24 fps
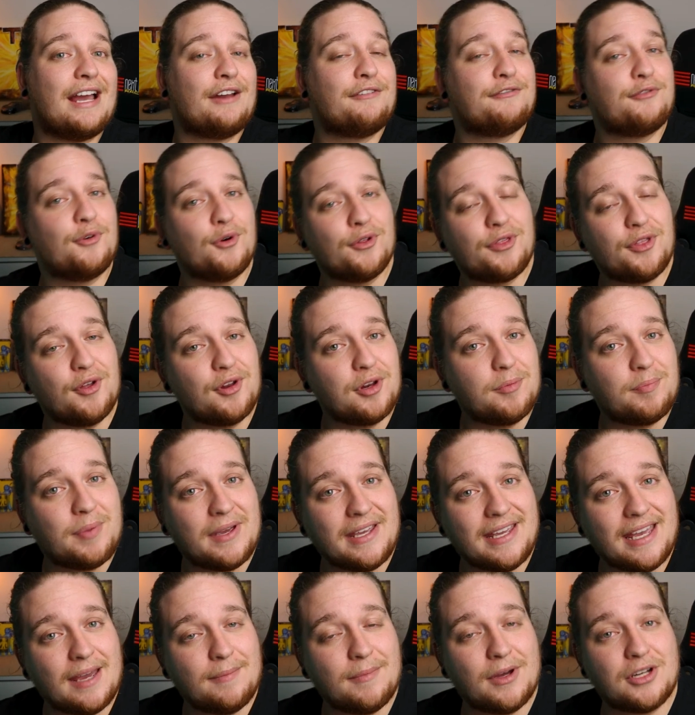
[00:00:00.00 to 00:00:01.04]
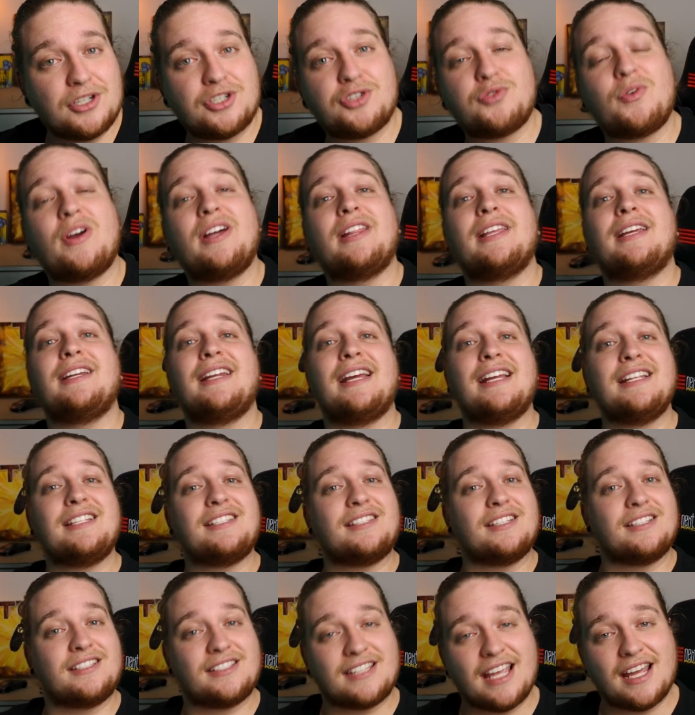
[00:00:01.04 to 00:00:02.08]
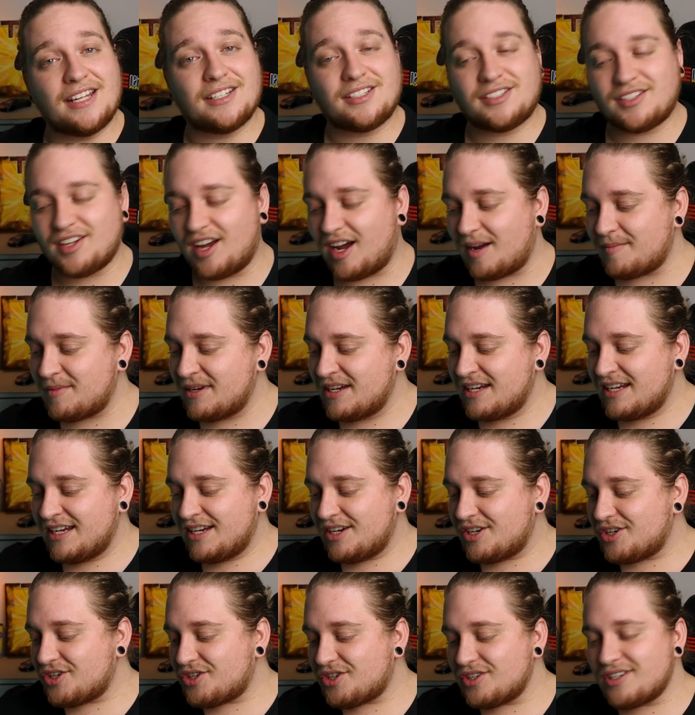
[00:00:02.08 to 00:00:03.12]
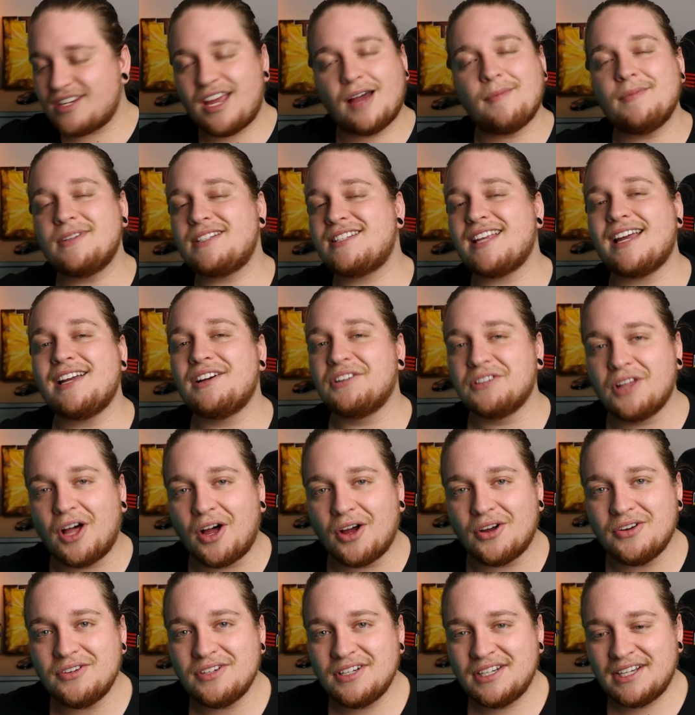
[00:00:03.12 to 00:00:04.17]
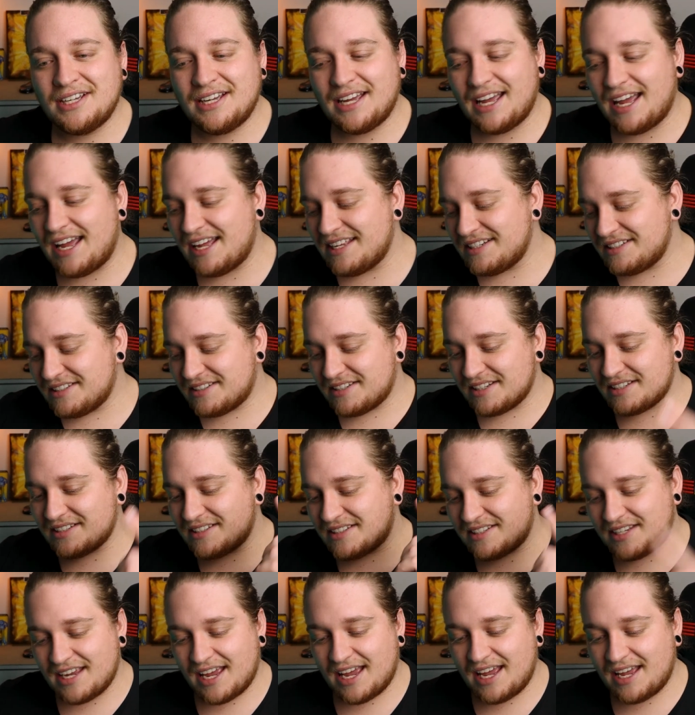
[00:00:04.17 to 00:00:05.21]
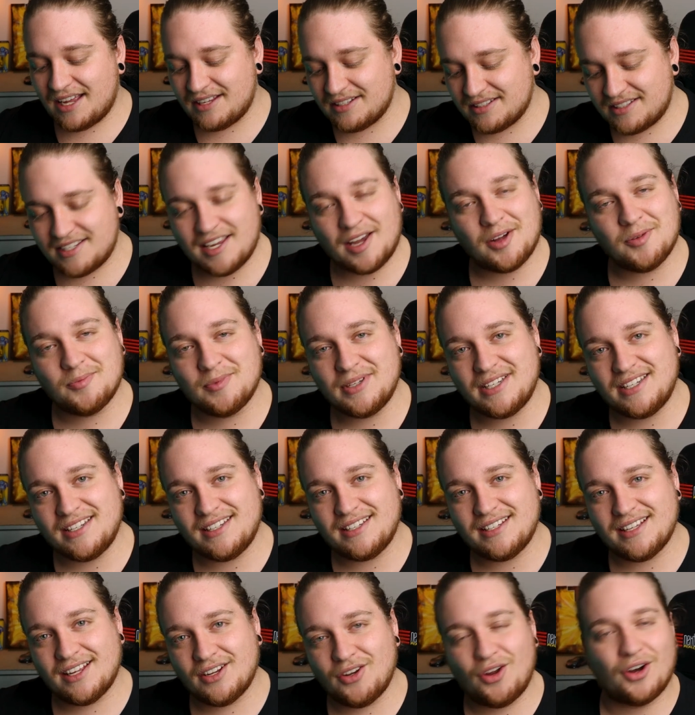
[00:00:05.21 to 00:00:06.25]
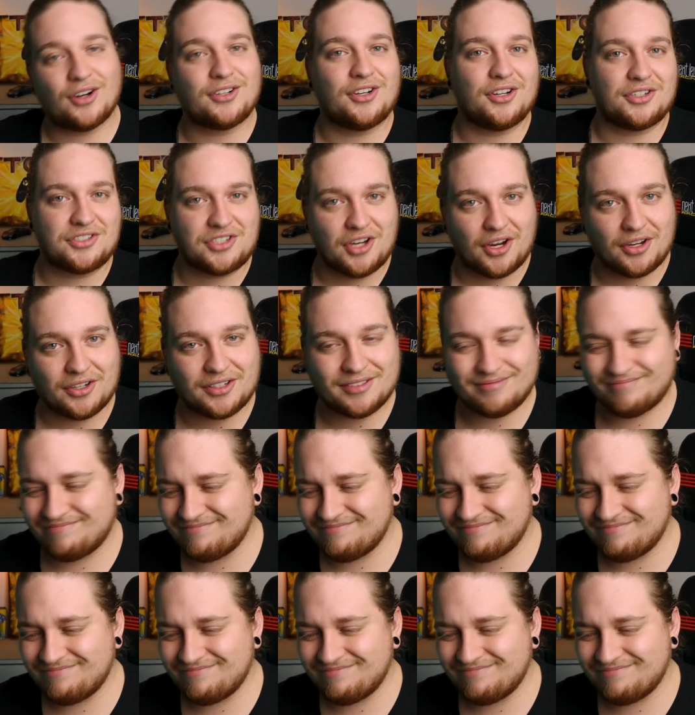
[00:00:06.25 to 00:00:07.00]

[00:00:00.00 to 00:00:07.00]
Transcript: at 4:30 PM Australian Eastern Standard Time. You should come and say hello and tell me a knock-knock joke.